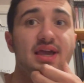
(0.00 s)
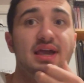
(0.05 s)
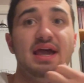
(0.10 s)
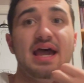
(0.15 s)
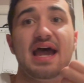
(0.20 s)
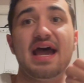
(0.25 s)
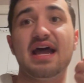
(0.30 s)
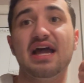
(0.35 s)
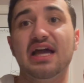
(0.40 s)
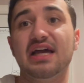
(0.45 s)

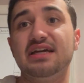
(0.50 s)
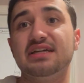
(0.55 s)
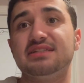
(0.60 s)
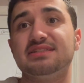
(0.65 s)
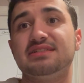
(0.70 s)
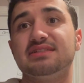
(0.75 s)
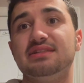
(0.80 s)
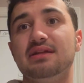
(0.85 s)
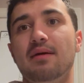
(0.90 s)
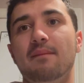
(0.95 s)

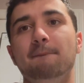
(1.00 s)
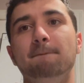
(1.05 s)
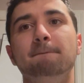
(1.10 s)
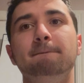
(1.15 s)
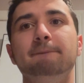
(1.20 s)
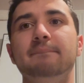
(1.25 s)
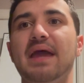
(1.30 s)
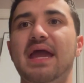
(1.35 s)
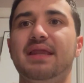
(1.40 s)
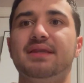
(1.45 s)
as
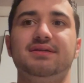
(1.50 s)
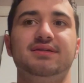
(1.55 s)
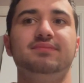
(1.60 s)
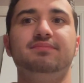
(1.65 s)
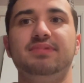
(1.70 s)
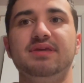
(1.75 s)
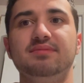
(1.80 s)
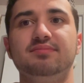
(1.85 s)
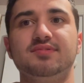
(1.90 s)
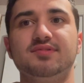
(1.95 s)
many
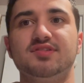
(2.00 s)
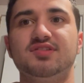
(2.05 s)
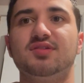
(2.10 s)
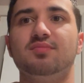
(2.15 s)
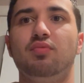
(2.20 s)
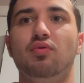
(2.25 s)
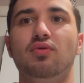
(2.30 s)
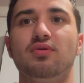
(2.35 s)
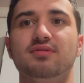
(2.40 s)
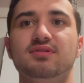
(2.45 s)
people
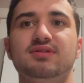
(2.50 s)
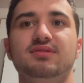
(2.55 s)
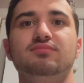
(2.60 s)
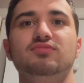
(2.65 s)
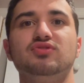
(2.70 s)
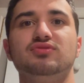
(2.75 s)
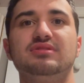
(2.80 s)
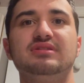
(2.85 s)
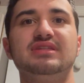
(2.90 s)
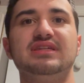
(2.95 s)
supported
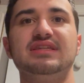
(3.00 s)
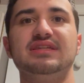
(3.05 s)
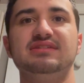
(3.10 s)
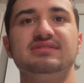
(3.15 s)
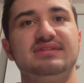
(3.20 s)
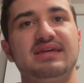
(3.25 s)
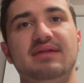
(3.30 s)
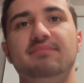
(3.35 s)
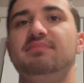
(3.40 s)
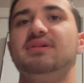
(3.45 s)

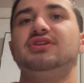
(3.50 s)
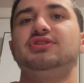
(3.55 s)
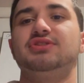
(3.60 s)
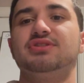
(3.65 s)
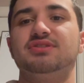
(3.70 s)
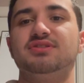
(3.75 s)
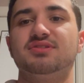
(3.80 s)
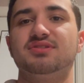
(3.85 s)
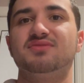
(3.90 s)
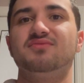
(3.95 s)
Mussolini's
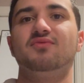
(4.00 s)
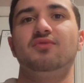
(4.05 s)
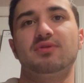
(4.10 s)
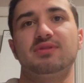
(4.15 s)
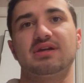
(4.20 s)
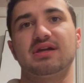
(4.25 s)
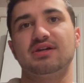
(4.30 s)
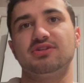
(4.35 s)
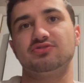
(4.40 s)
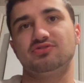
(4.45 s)
ambitions for
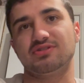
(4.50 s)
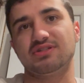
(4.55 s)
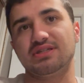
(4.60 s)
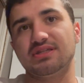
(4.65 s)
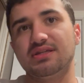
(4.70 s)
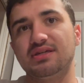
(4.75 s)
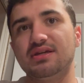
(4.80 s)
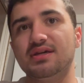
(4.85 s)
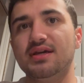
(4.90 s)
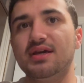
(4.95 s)
the country.
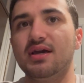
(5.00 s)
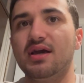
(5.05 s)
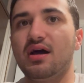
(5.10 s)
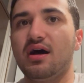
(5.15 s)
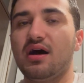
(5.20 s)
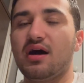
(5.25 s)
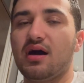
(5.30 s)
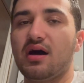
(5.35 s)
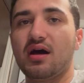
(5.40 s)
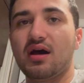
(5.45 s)

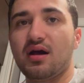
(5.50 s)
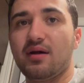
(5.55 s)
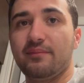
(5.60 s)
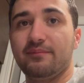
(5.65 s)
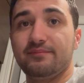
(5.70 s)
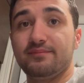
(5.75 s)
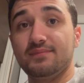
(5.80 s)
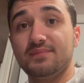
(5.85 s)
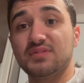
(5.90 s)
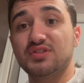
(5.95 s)

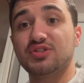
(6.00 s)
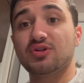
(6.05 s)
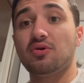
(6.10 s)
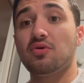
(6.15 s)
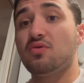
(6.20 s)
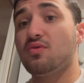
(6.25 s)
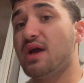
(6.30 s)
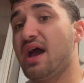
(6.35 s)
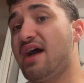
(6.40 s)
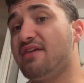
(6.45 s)

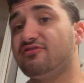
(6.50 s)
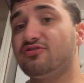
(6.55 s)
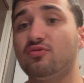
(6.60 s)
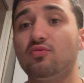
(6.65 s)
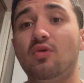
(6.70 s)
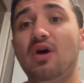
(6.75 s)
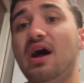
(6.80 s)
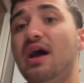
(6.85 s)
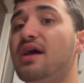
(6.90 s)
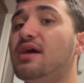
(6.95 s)
So after a
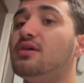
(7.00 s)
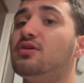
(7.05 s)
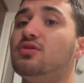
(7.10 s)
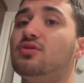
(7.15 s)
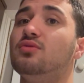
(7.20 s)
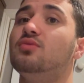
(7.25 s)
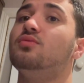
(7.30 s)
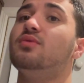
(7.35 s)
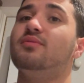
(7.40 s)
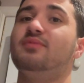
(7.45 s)

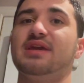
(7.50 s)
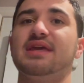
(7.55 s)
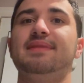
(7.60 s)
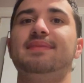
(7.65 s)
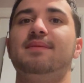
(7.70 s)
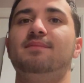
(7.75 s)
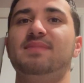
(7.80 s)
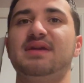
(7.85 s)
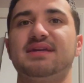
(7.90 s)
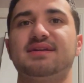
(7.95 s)
while, when we get
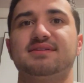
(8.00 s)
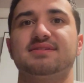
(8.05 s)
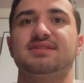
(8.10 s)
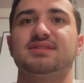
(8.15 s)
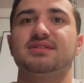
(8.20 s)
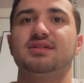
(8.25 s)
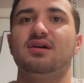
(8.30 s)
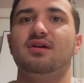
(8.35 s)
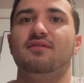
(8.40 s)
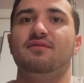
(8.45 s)
in the
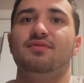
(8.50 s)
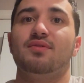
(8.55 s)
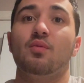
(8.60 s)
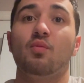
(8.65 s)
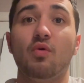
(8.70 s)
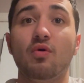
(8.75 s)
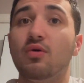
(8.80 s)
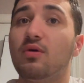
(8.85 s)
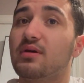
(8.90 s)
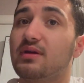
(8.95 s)
mix of the
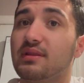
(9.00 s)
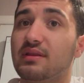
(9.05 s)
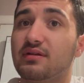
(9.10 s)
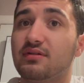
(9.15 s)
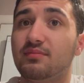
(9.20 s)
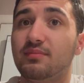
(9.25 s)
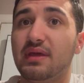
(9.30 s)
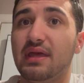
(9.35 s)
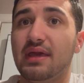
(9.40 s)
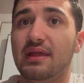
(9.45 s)
war a
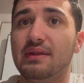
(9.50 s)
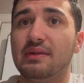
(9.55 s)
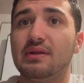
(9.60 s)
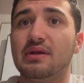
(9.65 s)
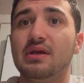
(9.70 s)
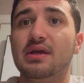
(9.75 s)
little bit,